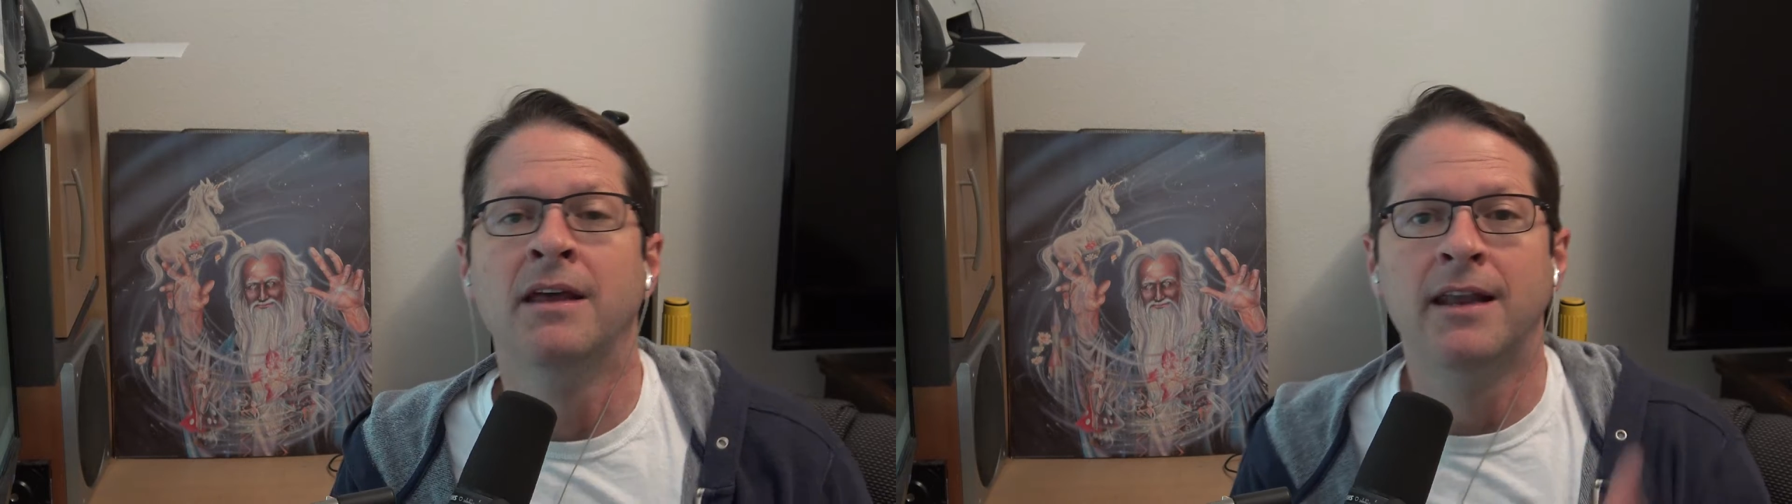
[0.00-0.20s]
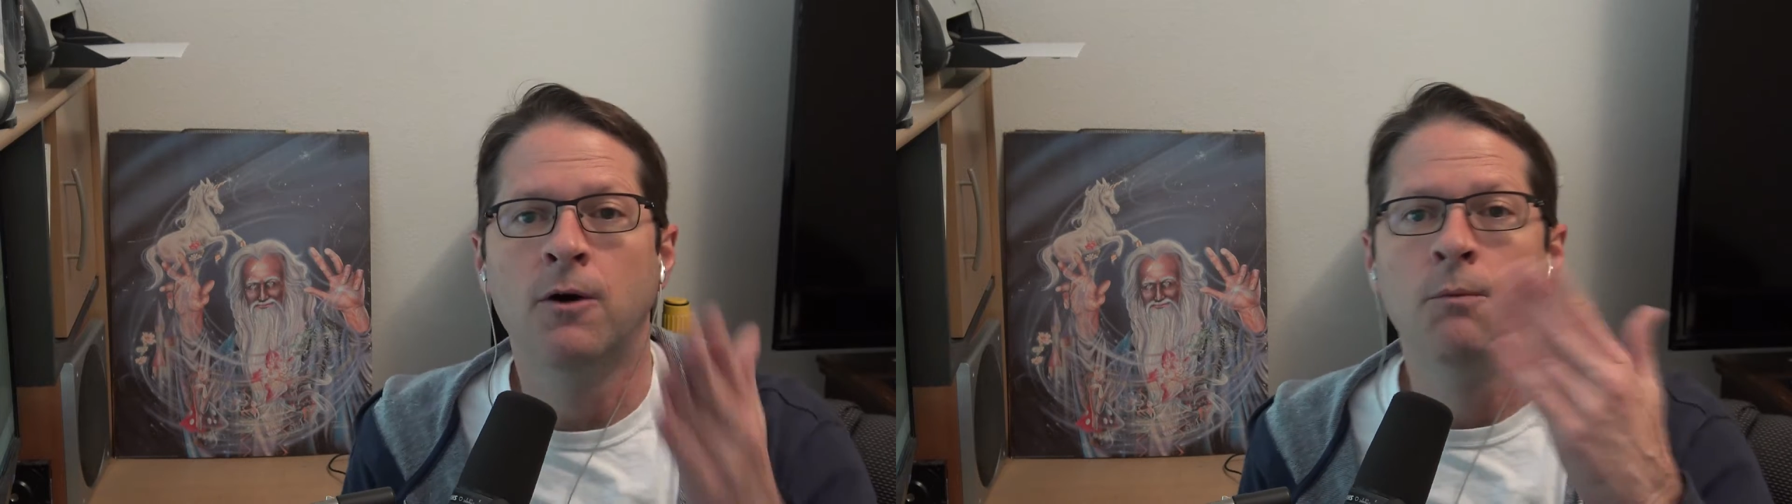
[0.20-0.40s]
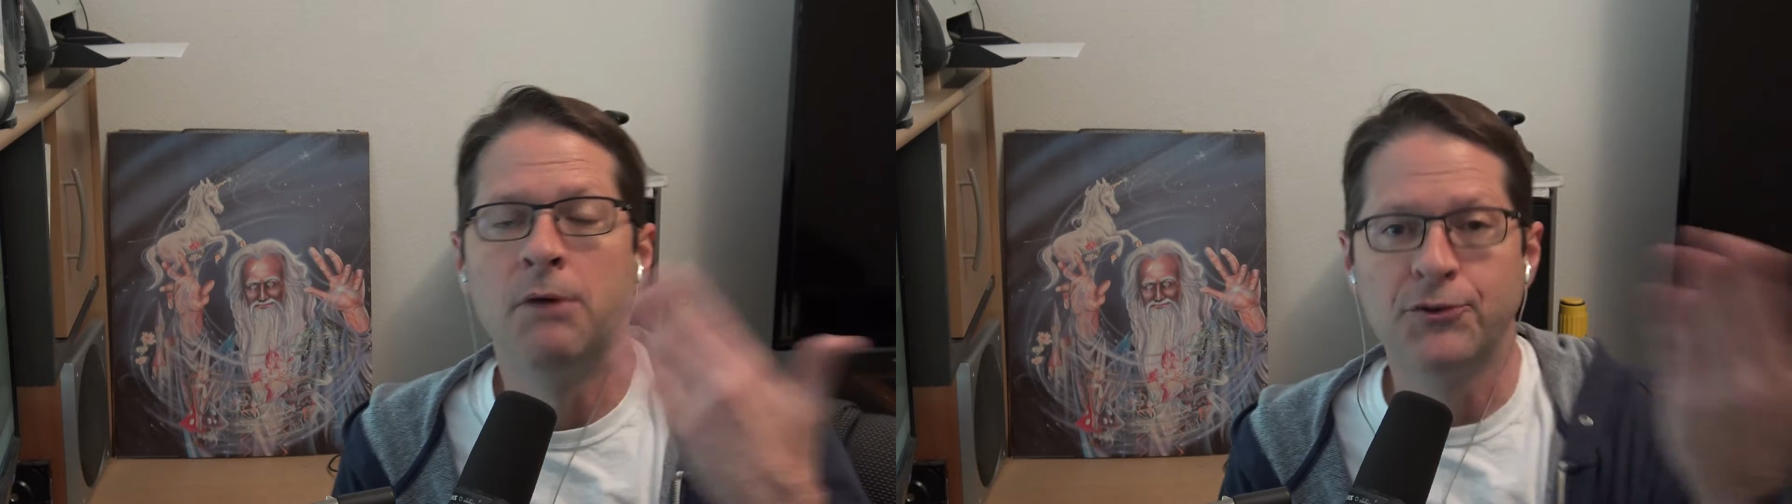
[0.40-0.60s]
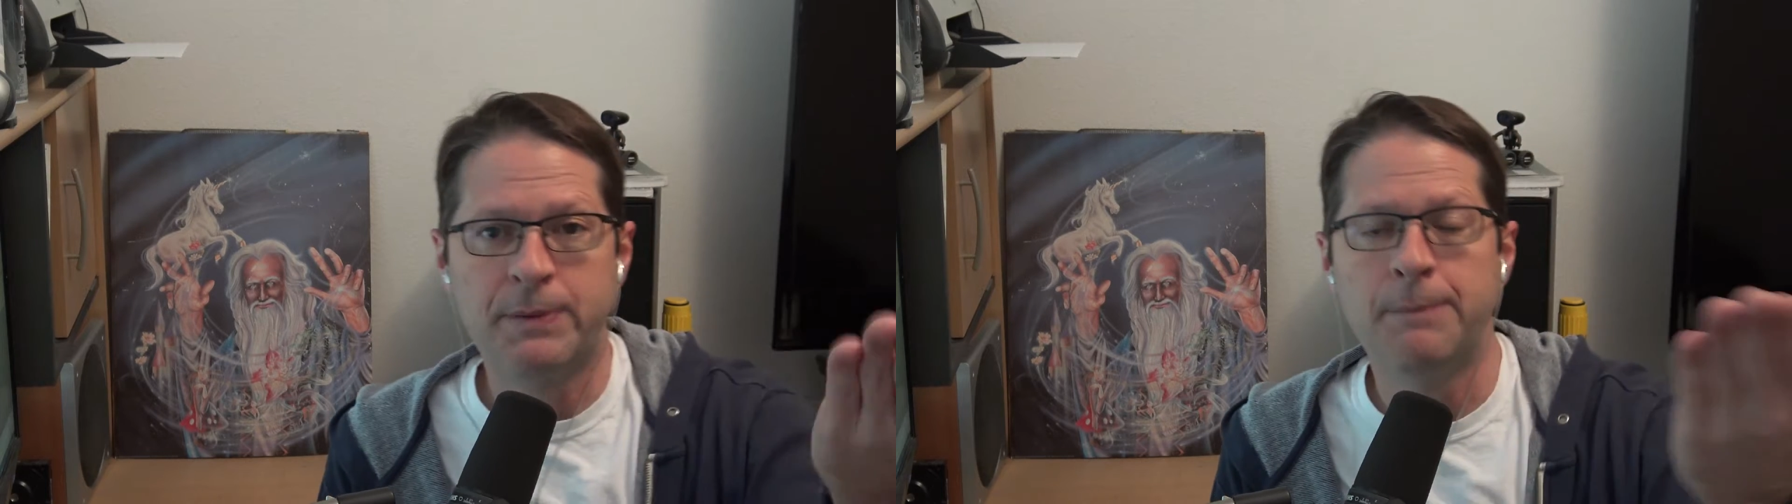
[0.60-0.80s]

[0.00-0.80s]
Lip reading: Now, most